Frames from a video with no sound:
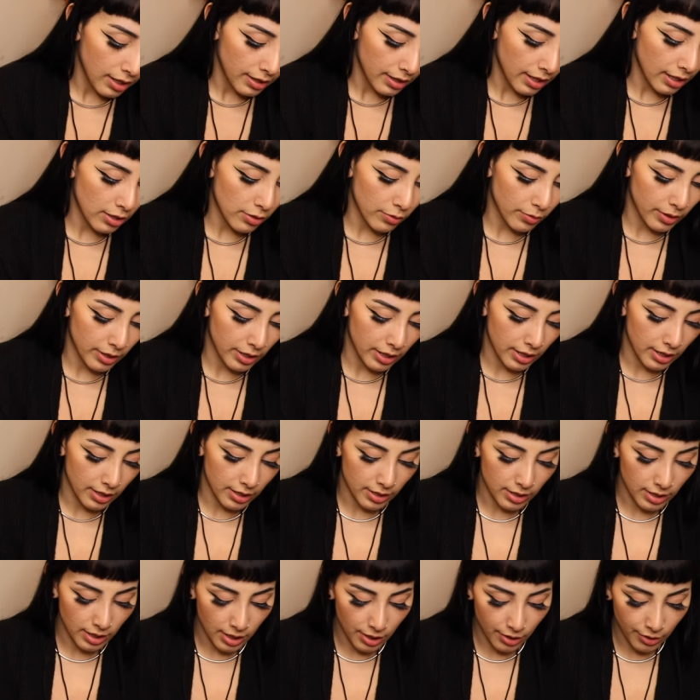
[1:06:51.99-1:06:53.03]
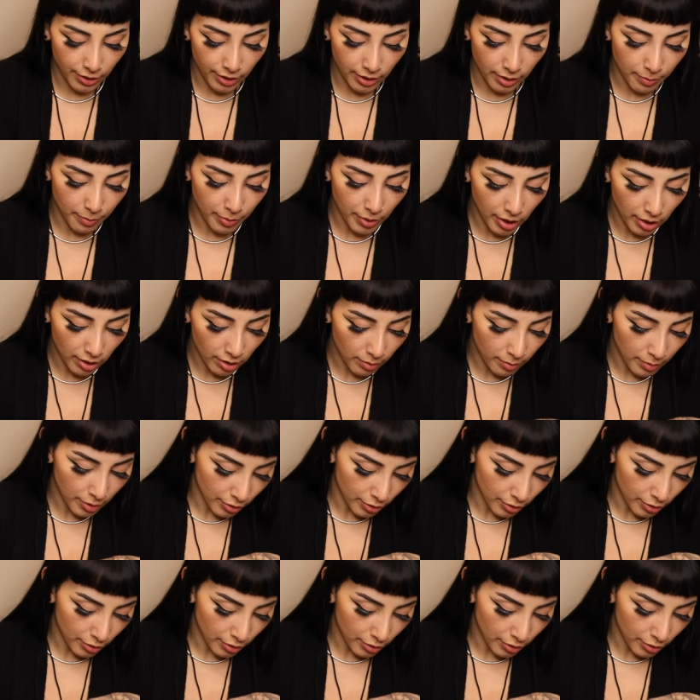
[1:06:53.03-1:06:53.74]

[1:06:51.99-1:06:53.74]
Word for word: That's what is here on the bottom.